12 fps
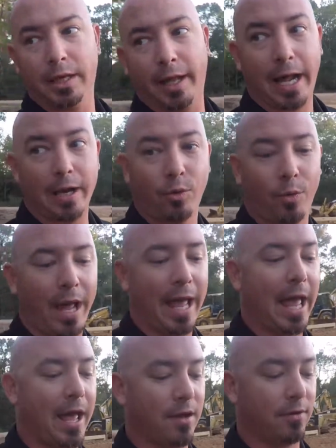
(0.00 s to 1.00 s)
and I don't
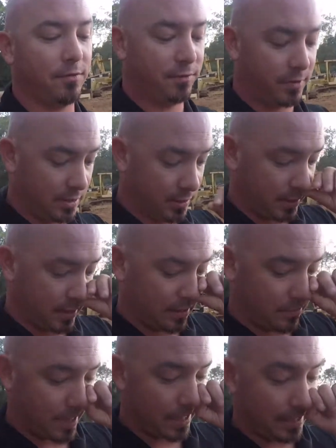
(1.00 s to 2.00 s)
have
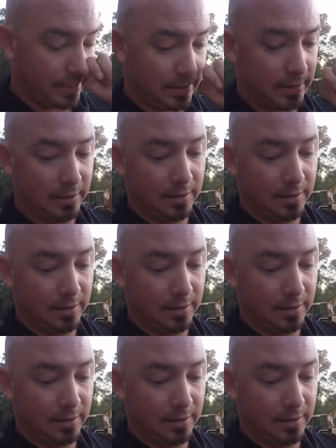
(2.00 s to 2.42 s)
anybody